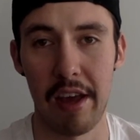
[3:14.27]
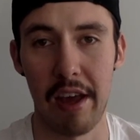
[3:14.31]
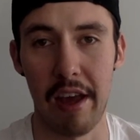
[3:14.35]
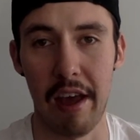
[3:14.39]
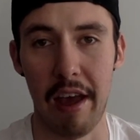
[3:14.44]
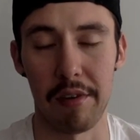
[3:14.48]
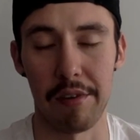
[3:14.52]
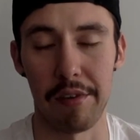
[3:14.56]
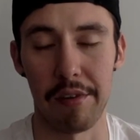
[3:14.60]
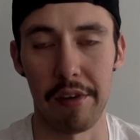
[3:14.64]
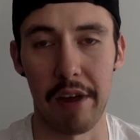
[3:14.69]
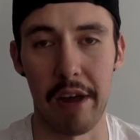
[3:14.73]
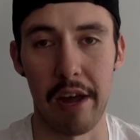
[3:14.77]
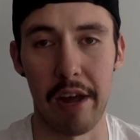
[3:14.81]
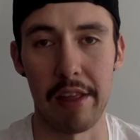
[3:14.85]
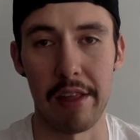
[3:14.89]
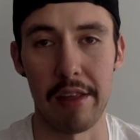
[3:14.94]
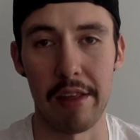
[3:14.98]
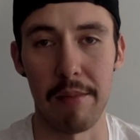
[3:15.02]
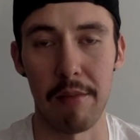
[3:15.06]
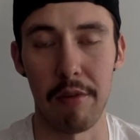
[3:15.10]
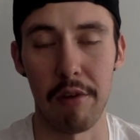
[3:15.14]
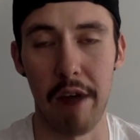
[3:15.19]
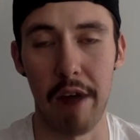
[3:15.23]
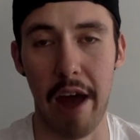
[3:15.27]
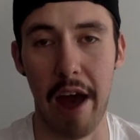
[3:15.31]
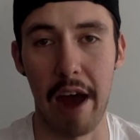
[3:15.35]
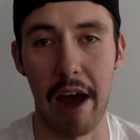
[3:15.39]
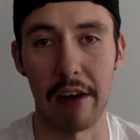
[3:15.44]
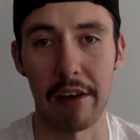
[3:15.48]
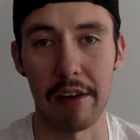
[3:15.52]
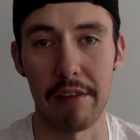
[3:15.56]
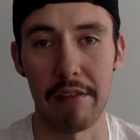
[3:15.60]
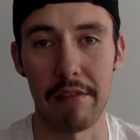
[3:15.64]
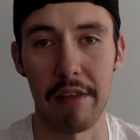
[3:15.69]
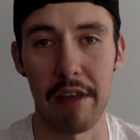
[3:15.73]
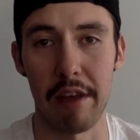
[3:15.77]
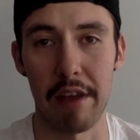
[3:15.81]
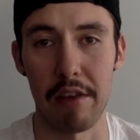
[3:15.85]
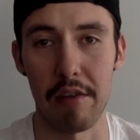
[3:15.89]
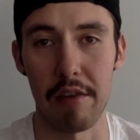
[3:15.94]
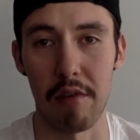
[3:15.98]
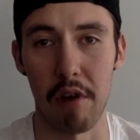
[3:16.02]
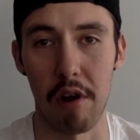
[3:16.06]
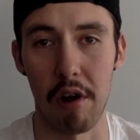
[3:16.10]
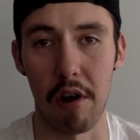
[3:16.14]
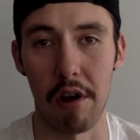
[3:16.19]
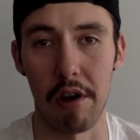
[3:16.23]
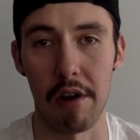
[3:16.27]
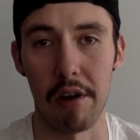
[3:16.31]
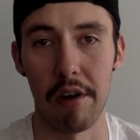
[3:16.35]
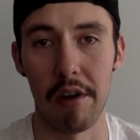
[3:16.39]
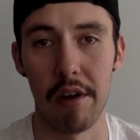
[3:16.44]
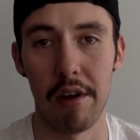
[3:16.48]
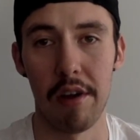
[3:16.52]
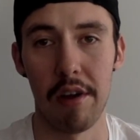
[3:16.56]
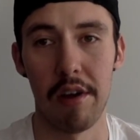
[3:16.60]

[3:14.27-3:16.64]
And the more active that you are